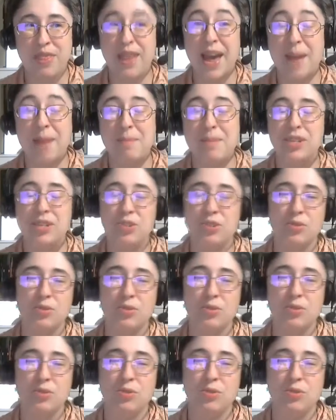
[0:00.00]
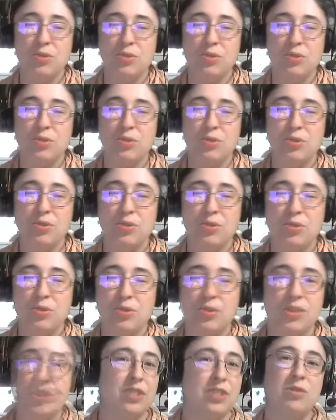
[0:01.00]
that many stores
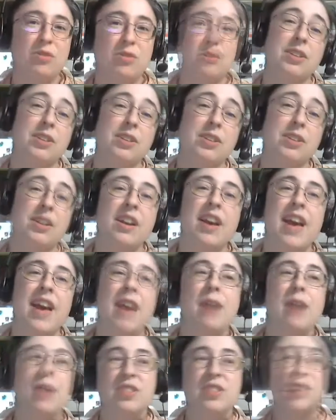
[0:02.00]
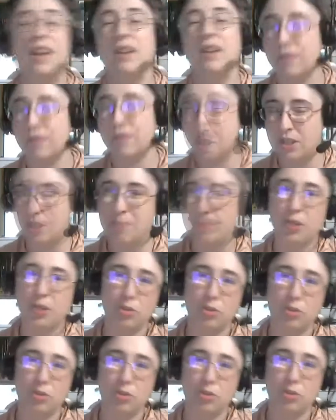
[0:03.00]
apparel fabrics here outside of the typical
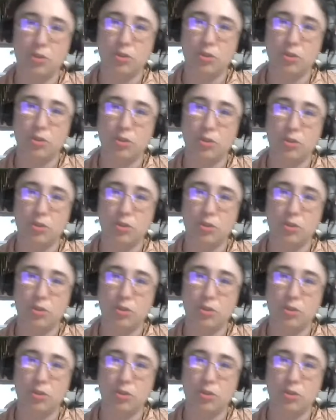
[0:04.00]
chain stores.